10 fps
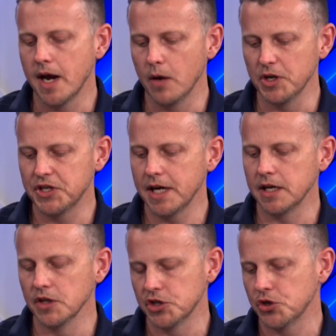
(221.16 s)
We're
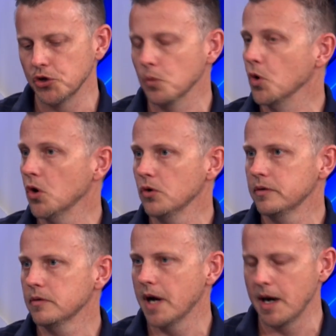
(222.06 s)
taking this to the
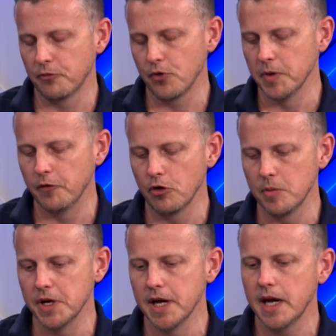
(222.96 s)
world from the very
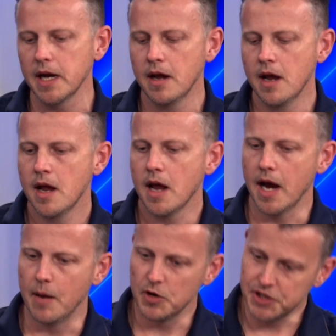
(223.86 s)
beginning.
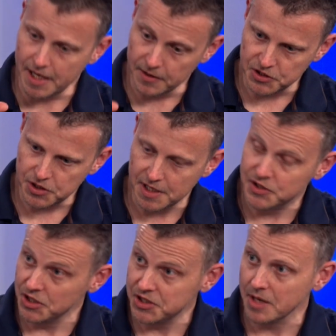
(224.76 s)
We're taking this to the
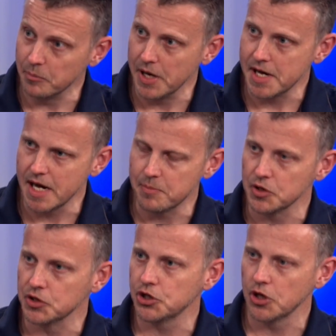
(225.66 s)
existing
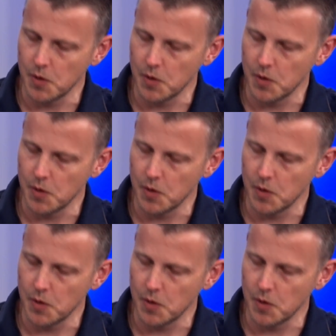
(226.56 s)
beekeepers so that